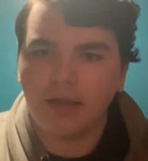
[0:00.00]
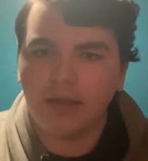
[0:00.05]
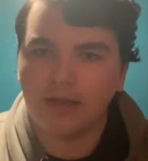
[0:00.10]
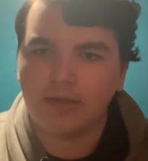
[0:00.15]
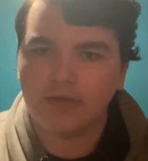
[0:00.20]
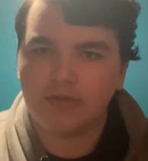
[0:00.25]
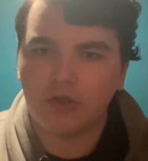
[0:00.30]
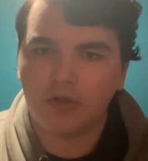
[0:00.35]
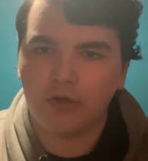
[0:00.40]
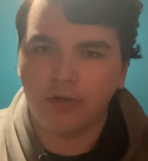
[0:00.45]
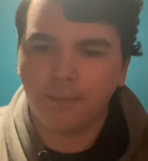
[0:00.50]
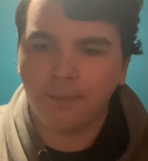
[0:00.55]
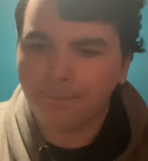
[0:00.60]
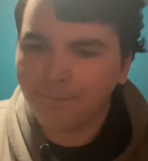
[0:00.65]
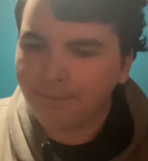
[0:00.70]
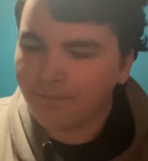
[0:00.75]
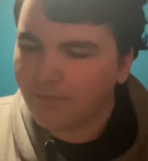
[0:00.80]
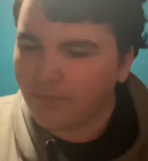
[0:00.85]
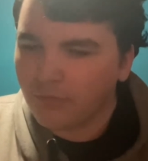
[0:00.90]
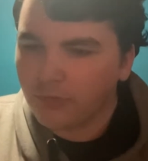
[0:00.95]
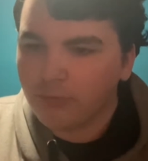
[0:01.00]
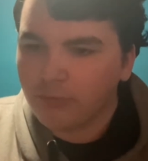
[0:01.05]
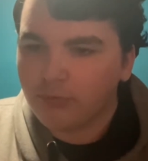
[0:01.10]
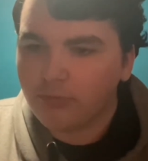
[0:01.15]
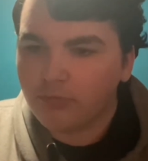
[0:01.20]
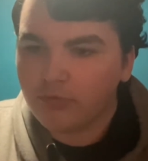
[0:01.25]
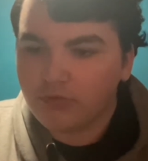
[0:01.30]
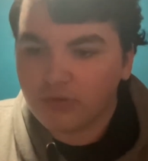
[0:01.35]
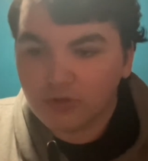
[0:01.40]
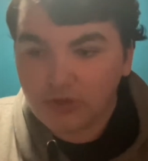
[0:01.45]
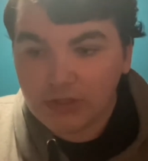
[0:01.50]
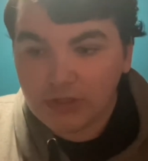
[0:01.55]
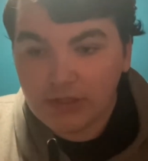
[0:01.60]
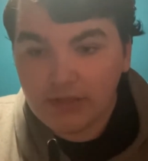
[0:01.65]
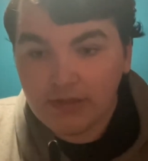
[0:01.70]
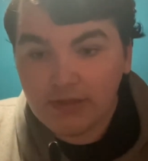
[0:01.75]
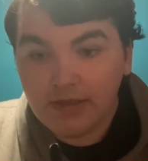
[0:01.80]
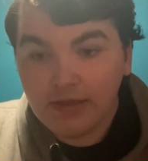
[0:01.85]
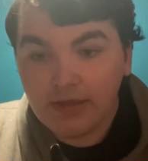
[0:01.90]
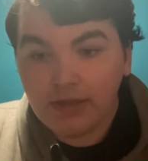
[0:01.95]
So
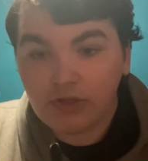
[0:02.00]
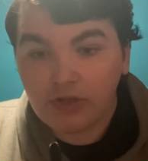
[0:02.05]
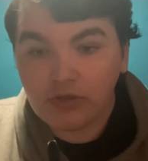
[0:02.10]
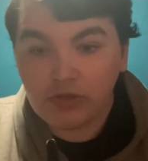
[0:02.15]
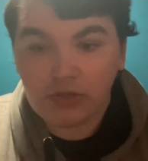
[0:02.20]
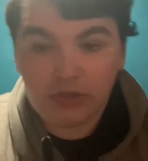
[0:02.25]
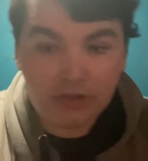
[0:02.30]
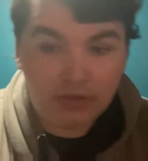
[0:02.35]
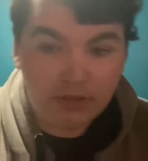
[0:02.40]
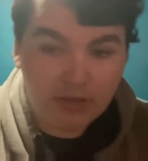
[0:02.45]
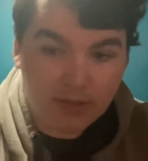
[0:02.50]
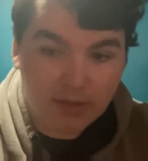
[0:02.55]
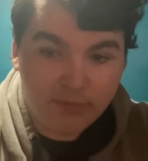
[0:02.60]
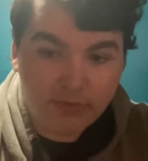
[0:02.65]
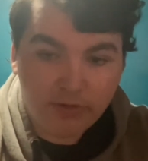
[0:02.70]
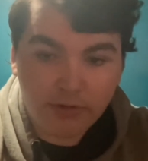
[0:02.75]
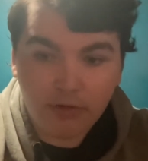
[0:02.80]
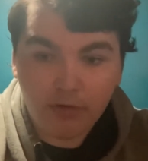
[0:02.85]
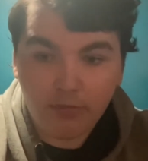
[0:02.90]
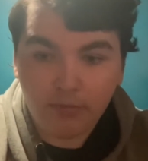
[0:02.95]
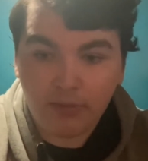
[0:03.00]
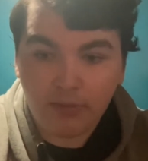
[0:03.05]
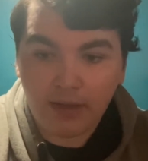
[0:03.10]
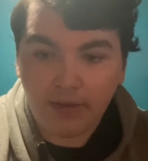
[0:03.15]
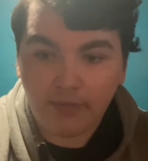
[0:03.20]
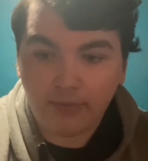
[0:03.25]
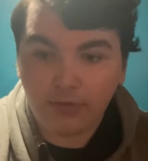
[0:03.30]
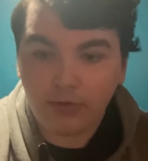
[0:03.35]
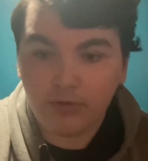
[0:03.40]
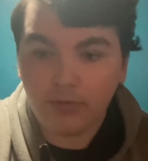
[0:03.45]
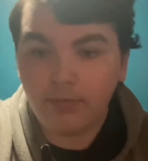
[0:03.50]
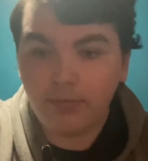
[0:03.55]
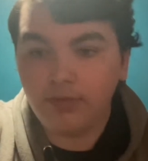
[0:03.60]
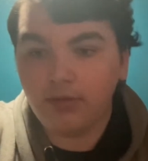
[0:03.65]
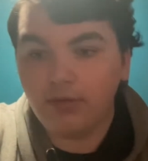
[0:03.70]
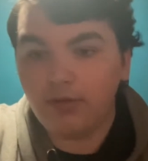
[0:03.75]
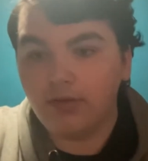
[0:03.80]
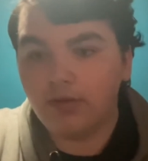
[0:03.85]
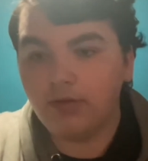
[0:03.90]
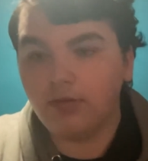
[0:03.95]
she comes home after
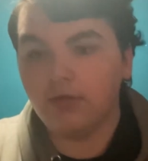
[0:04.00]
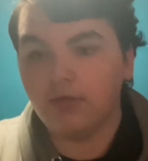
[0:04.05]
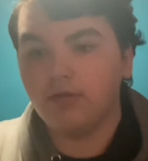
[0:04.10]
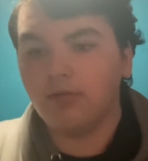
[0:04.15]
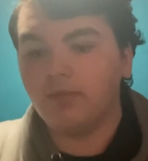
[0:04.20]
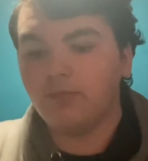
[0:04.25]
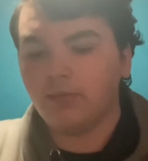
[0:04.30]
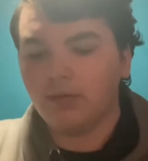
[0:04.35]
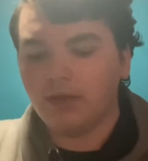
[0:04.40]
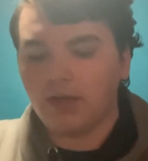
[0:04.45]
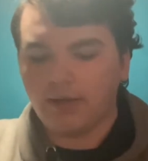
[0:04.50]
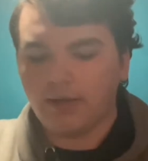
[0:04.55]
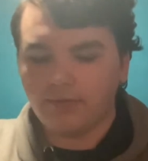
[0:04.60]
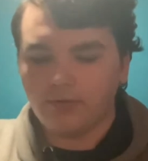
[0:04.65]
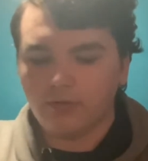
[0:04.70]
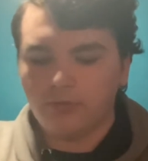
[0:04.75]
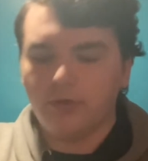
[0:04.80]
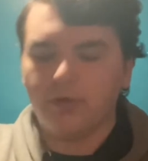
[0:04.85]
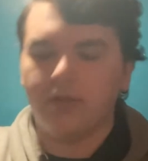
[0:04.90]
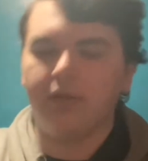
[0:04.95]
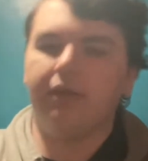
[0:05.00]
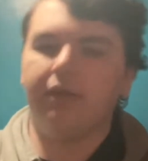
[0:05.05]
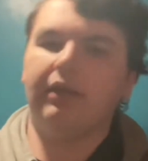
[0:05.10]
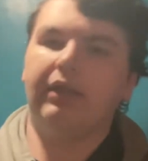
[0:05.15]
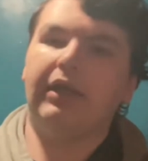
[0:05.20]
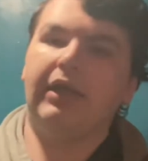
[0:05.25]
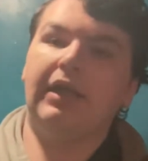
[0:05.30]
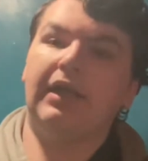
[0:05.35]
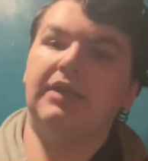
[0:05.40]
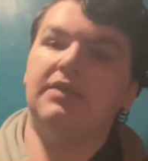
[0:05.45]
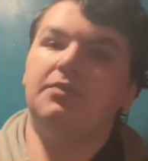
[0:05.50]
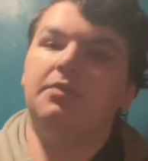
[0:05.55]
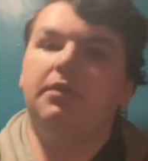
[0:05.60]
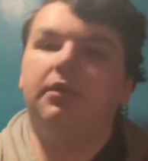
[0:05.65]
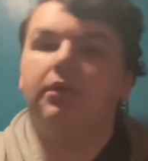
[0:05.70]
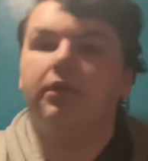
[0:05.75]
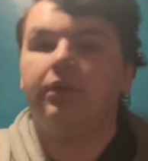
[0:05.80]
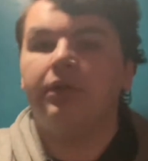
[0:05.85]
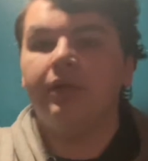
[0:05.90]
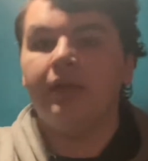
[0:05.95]
working in a
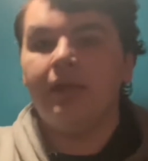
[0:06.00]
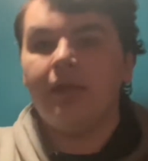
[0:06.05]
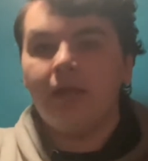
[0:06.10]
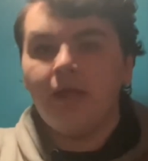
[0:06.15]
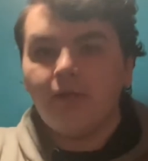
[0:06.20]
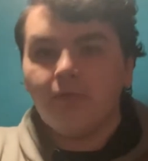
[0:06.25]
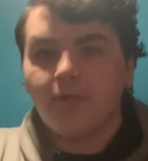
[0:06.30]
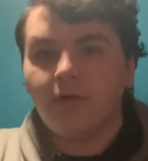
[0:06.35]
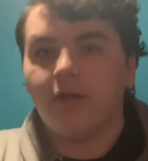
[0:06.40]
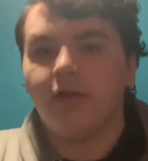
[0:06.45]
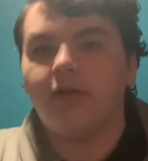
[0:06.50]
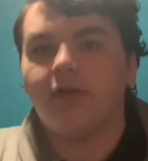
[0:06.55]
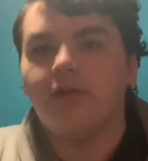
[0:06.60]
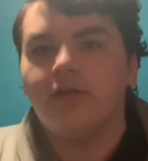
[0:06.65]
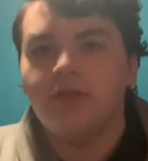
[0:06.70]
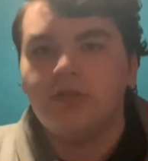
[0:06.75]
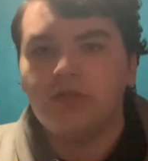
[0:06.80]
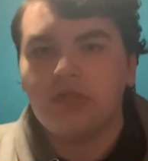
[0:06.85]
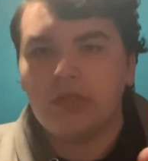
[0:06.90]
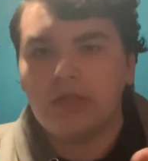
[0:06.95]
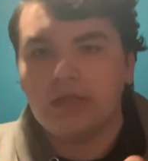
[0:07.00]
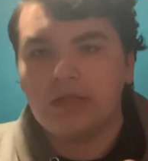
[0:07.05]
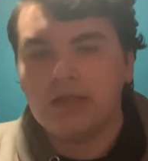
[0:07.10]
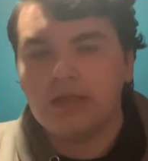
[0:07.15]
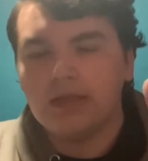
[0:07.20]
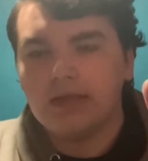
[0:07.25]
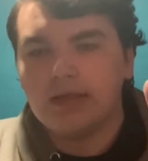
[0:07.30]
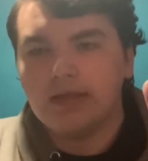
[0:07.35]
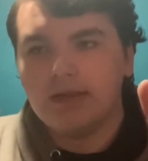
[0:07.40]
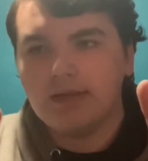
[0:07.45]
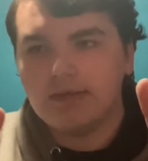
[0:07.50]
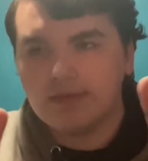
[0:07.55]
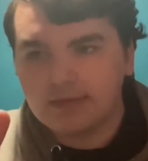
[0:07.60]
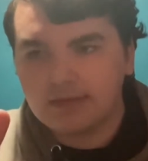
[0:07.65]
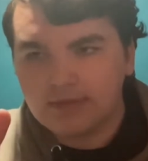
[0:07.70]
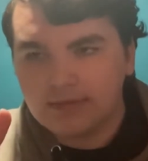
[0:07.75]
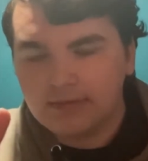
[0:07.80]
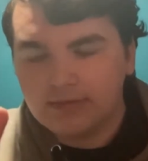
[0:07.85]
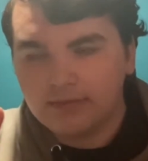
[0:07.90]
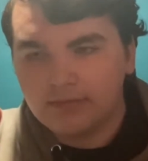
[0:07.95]
hospital where she
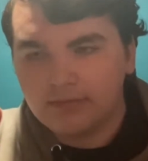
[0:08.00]
is